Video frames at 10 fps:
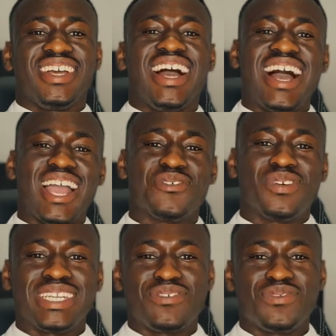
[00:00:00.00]
Hi,
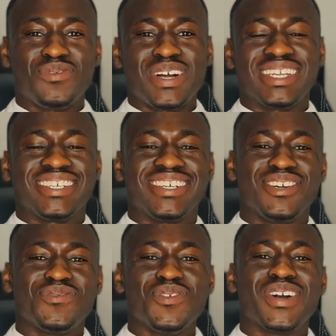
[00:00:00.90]
wonderful one.
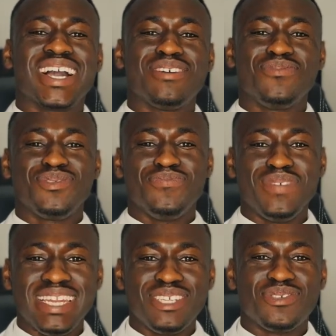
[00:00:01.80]
Welcome to
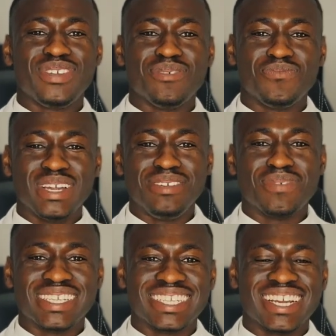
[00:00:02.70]
Ministry and Money
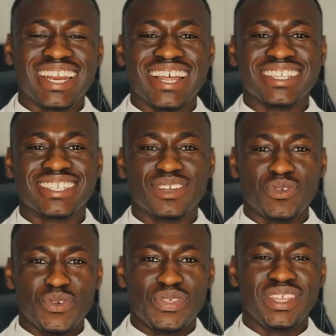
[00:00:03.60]
Masterclass
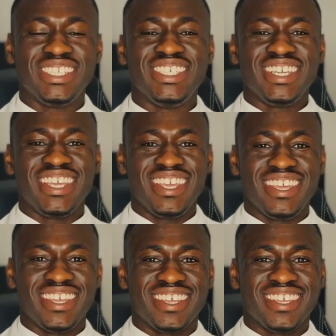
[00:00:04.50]
with GK.
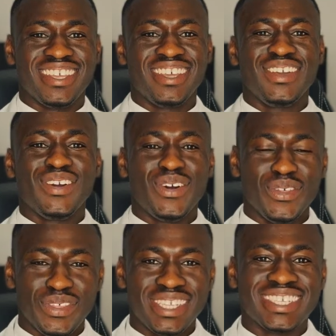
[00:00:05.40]

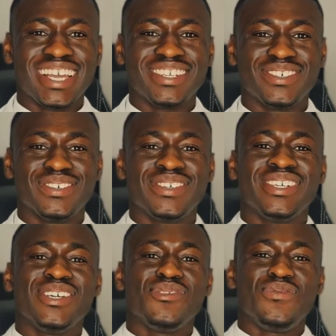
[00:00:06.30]
On this channel,
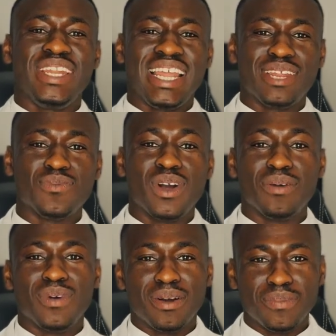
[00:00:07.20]
we learn more
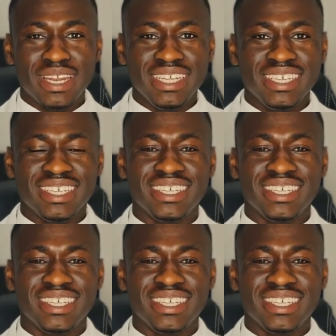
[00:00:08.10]
about money,